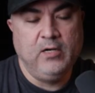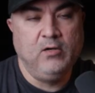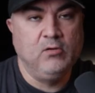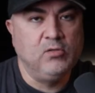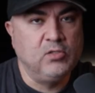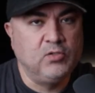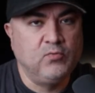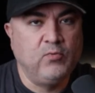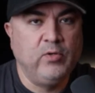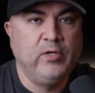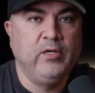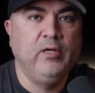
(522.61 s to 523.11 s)
I know
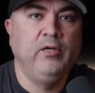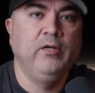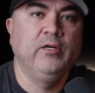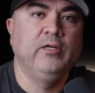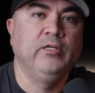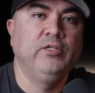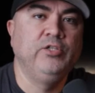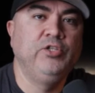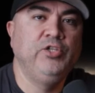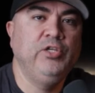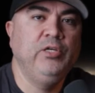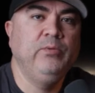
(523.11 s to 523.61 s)
it's one of
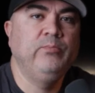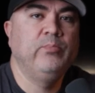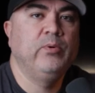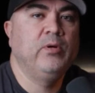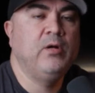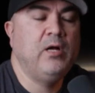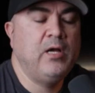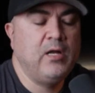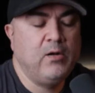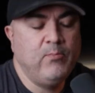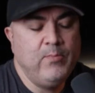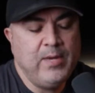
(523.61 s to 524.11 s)
your
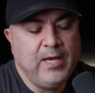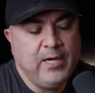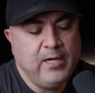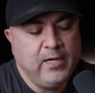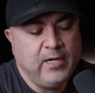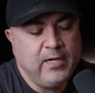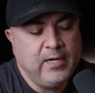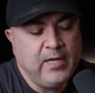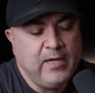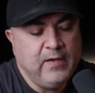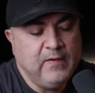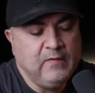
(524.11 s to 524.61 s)
cheaper
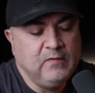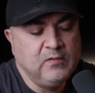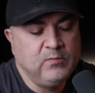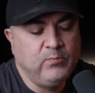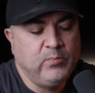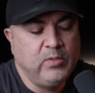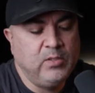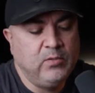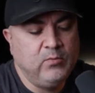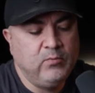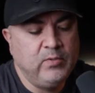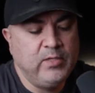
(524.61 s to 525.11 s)
automatic knives,
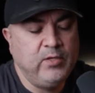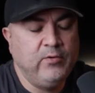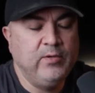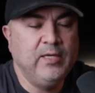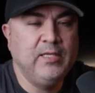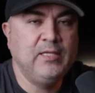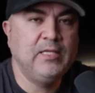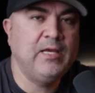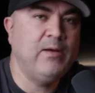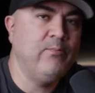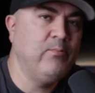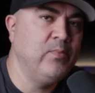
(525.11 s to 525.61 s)
but when you
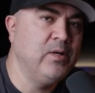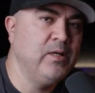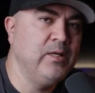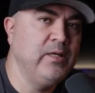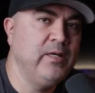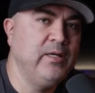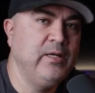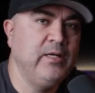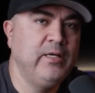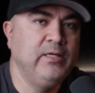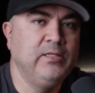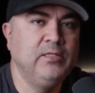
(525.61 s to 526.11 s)
hit that
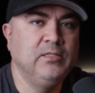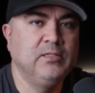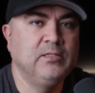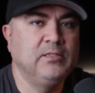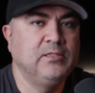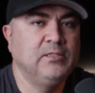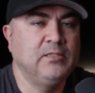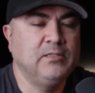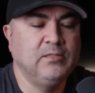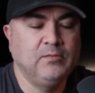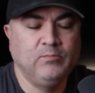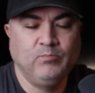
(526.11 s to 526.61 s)
button, it
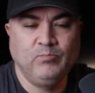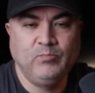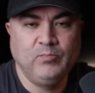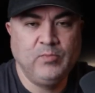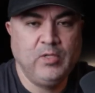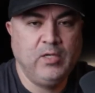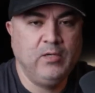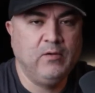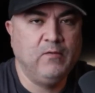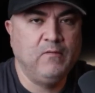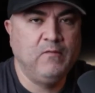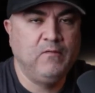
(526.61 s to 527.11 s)
just,
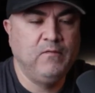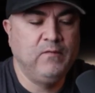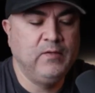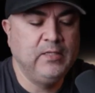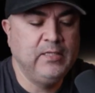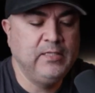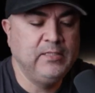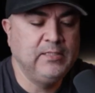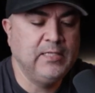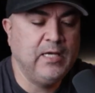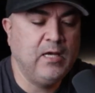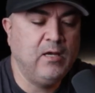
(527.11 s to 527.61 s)
you know,
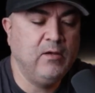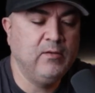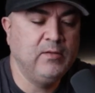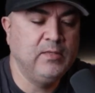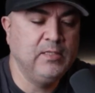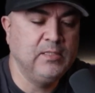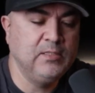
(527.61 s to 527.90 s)
flings out.